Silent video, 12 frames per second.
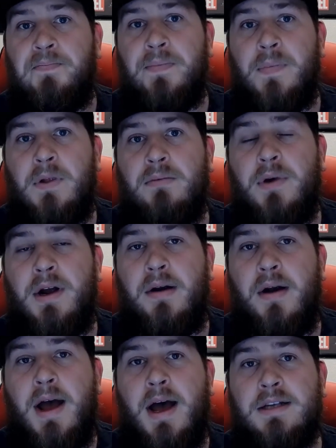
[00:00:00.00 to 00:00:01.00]

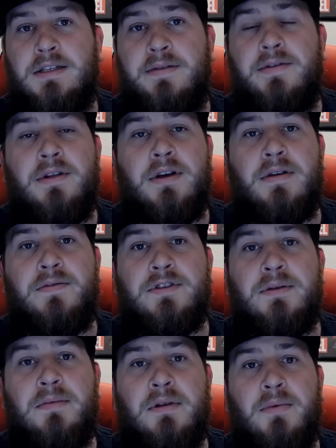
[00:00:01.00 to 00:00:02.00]
Whereas if you're looking for
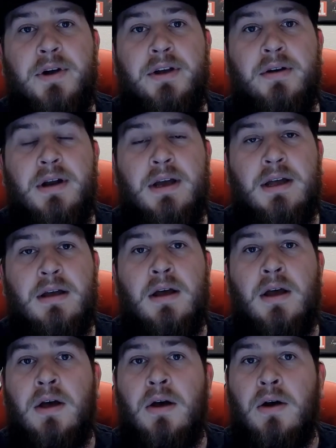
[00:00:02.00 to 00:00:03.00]
something where you're going to get
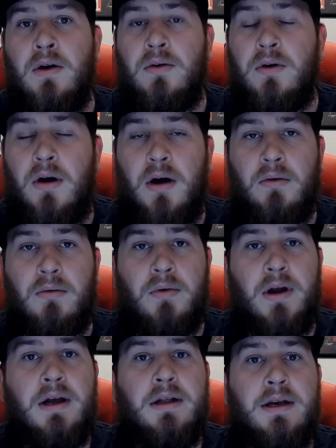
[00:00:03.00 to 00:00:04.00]
a
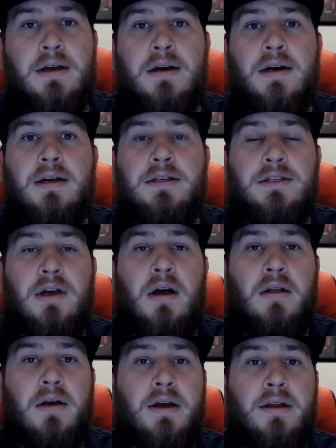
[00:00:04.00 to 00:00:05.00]
really good
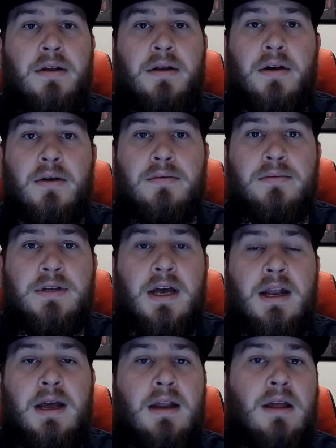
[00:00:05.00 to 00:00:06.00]
solid
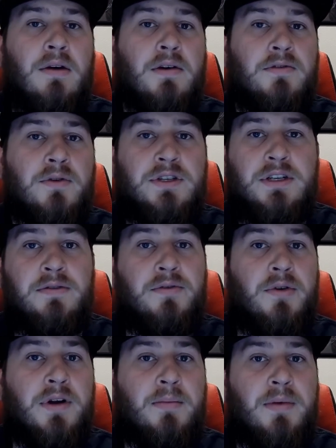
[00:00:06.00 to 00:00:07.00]
1080 or
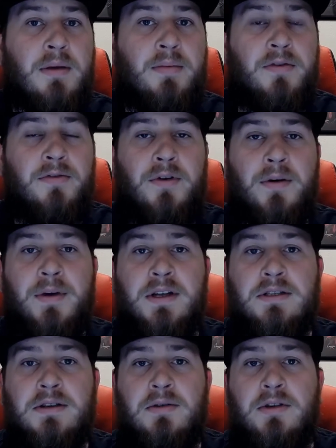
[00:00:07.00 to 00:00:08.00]
1440p
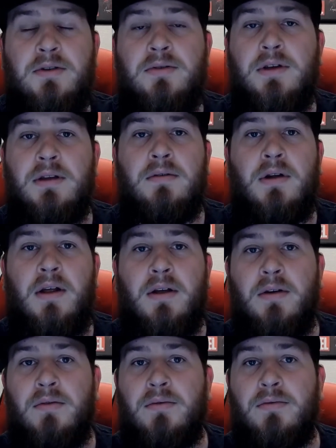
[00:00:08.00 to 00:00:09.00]
performance, you can
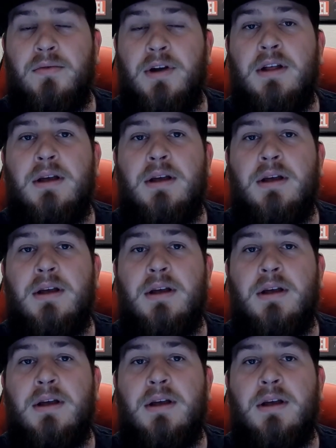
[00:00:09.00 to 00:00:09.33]
really